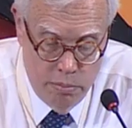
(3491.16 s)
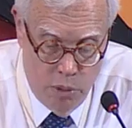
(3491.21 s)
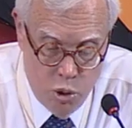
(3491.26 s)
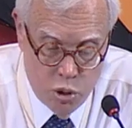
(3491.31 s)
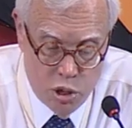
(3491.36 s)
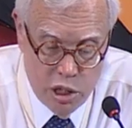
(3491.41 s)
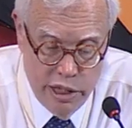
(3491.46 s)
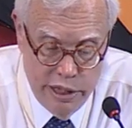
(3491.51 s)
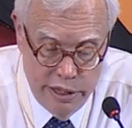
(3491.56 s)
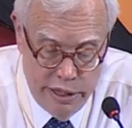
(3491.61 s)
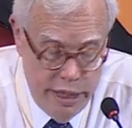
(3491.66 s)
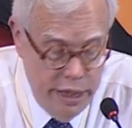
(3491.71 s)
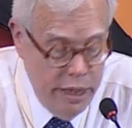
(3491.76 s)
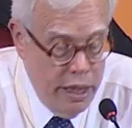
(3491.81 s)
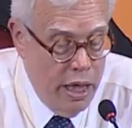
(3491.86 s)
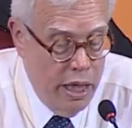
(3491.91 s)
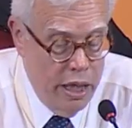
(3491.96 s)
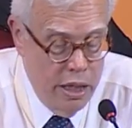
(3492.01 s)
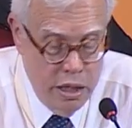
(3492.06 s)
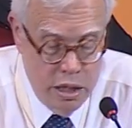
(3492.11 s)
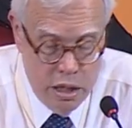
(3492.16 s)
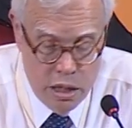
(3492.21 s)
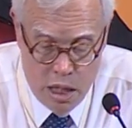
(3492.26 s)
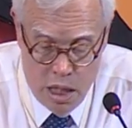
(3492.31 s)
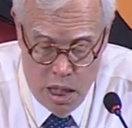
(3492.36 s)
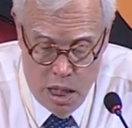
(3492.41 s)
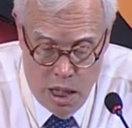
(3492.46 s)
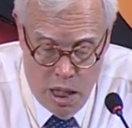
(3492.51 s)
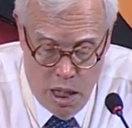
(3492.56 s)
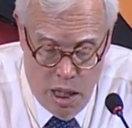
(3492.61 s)
mostly teenage,
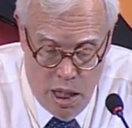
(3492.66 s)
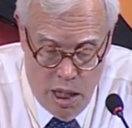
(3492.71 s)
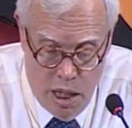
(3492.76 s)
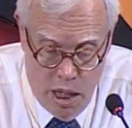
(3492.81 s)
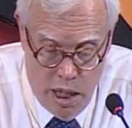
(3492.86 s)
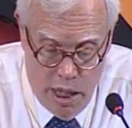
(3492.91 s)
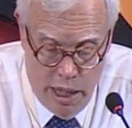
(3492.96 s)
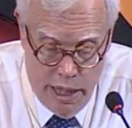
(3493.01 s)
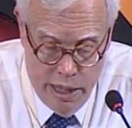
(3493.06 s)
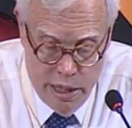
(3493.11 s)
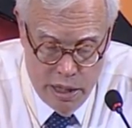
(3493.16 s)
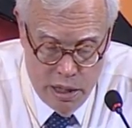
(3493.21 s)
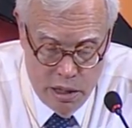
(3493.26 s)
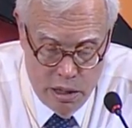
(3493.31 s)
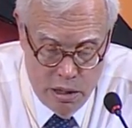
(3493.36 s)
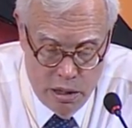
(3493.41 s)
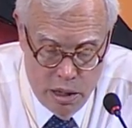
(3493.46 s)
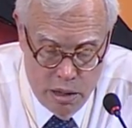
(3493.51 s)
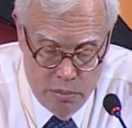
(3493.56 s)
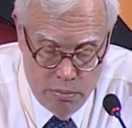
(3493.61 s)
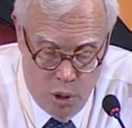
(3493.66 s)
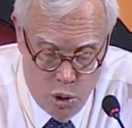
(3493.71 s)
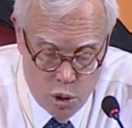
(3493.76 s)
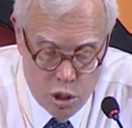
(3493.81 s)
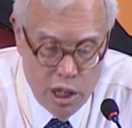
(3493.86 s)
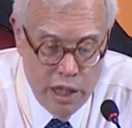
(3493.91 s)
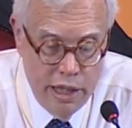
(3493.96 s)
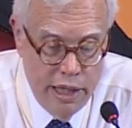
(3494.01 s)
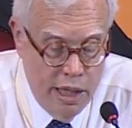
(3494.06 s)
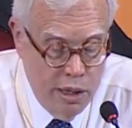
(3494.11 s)
uh, and uh,
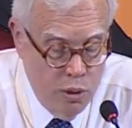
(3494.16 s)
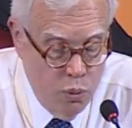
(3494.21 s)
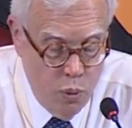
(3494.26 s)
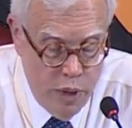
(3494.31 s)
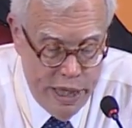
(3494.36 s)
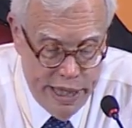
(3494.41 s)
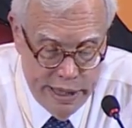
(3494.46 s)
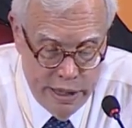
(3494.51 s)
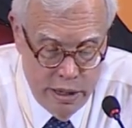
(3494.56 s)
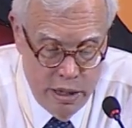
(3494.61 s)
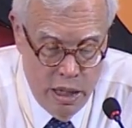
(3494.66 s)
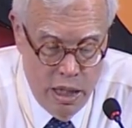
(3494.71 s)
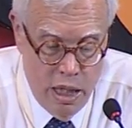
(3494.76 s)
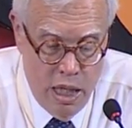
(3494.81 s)
mostly unwed,